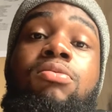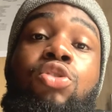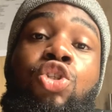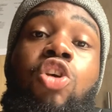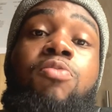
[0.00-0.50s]

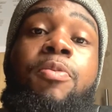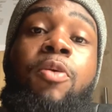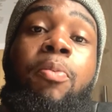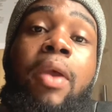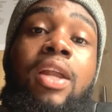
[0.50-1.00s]
just be
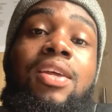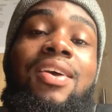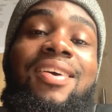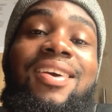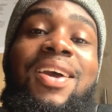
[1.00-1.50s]
prepared
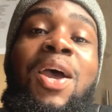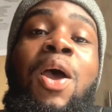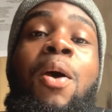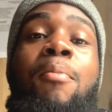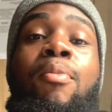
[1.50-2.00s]

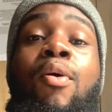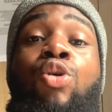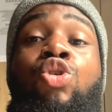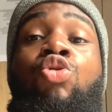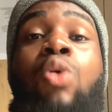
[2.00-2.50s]

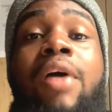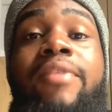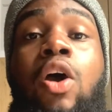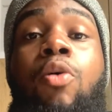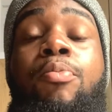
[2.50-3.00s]
but you do have
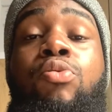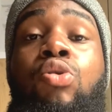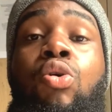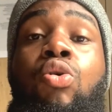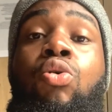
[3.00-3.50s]
help,
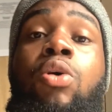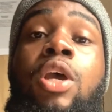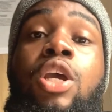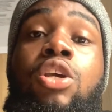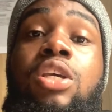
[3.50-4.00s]
so
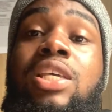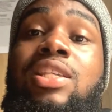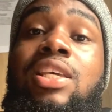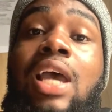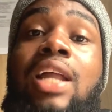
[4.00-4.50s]

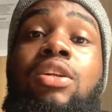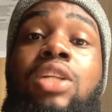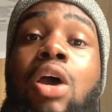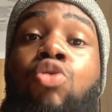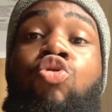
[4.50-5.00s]
it's, and
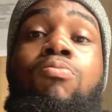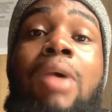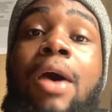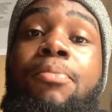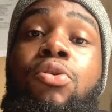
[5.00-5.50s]
they're also
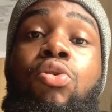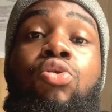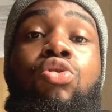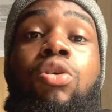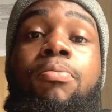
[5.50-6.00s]
maps, so
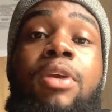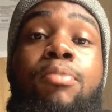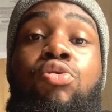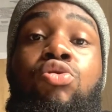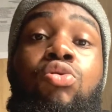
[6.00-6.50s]
you could be
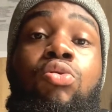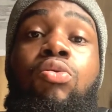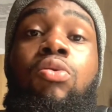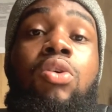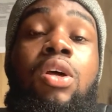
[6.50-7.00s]
able to
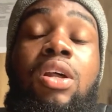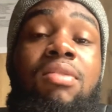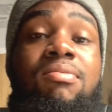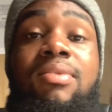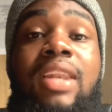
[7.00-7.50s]

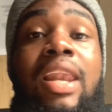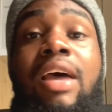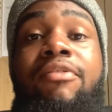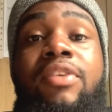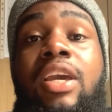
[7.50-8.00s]

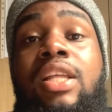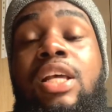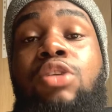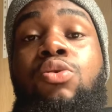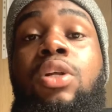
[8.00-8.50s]
navigate
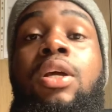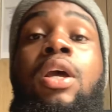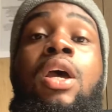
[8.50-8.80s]
actually.